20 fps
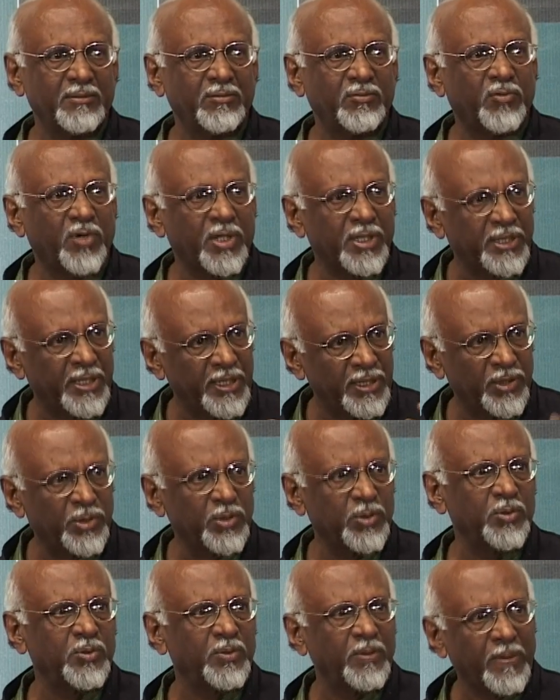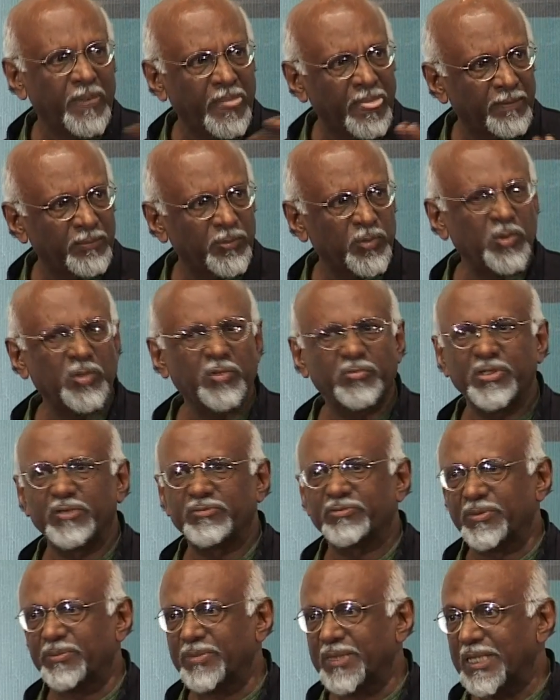wanting to move away
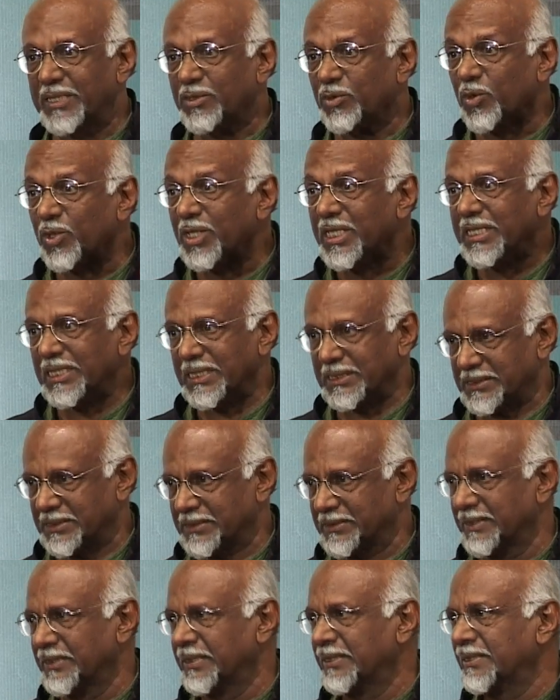from that holiness,